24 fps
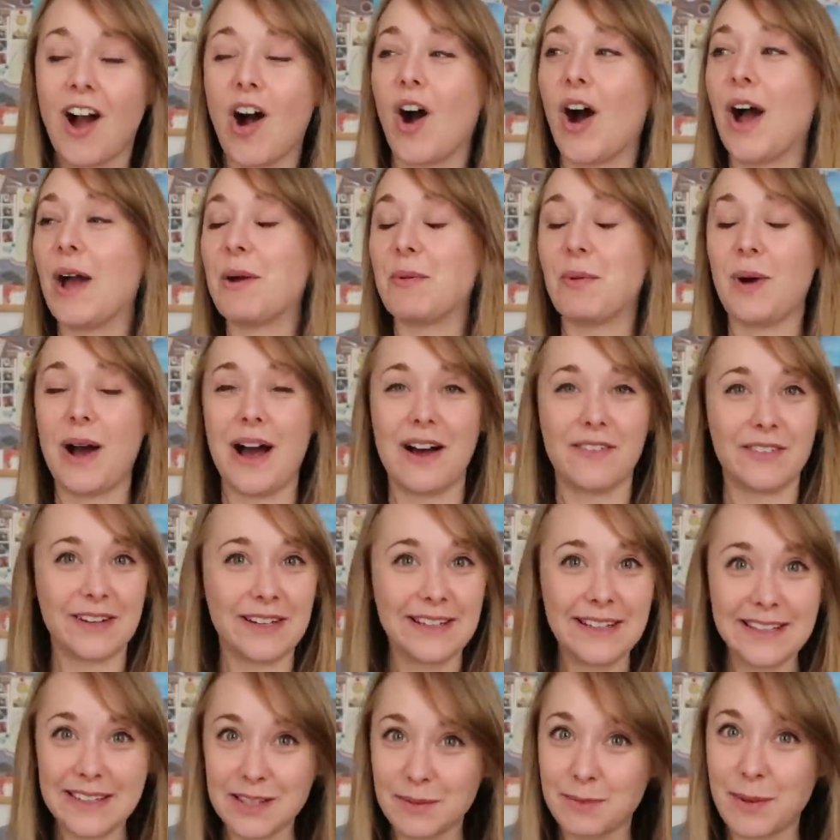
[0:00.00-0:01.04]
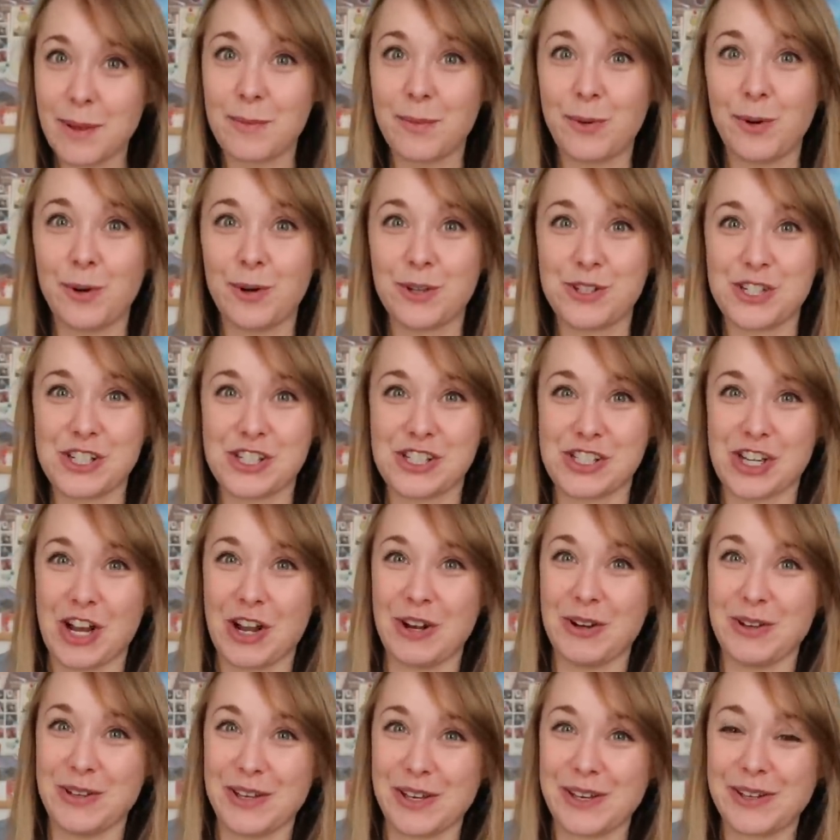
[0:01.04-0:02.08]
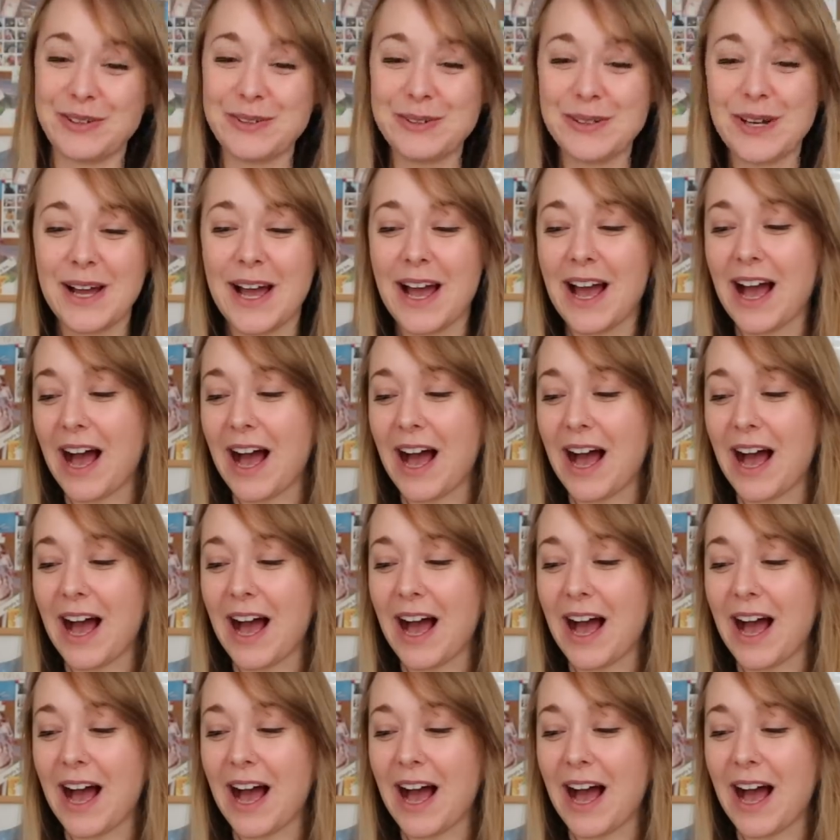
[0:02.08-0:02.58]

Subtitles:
I will have a little bit more to show you.